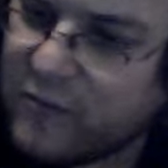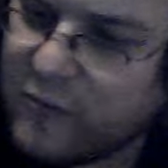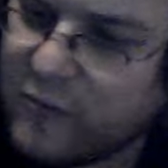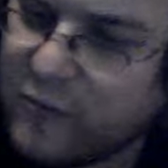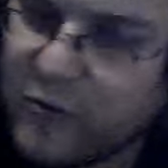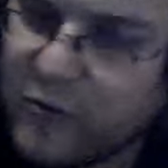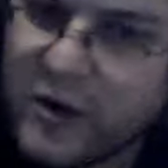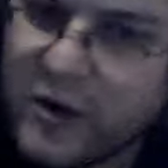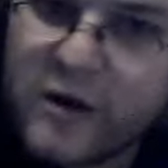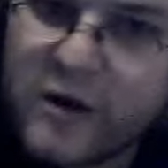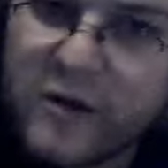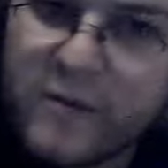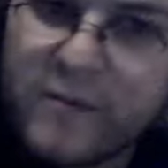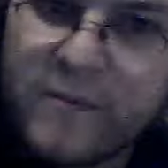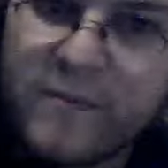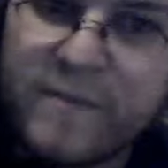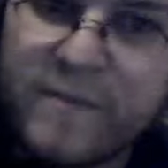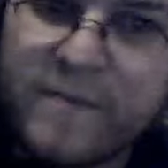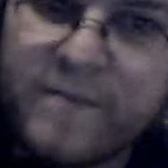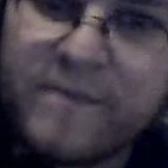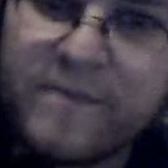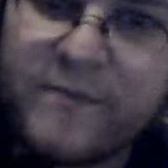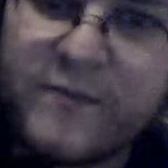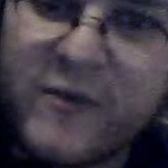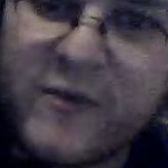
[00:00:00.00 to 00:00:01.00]
Random.
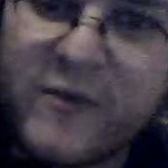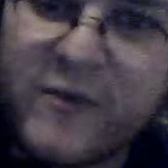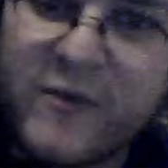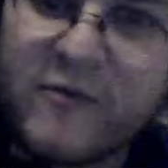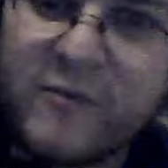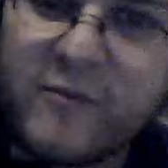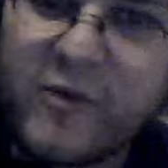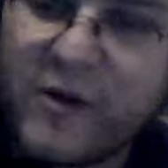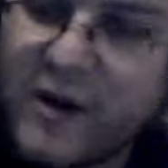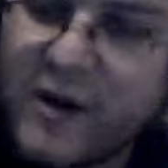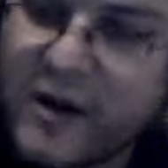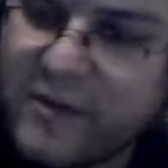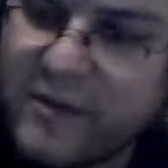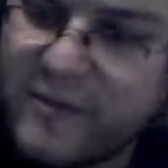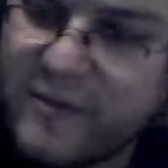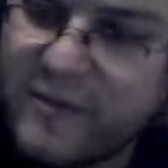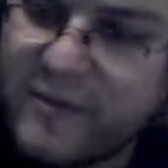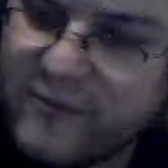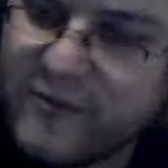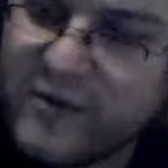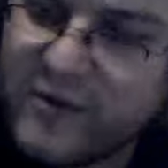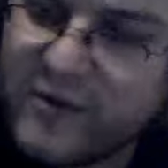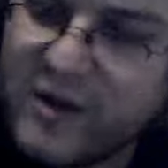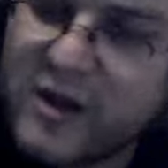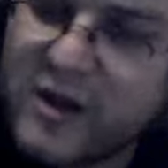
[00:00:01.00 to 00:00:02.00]
This is probably gonna be
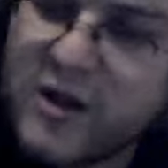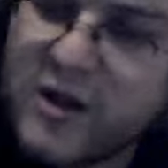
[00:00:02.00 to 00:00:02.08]
really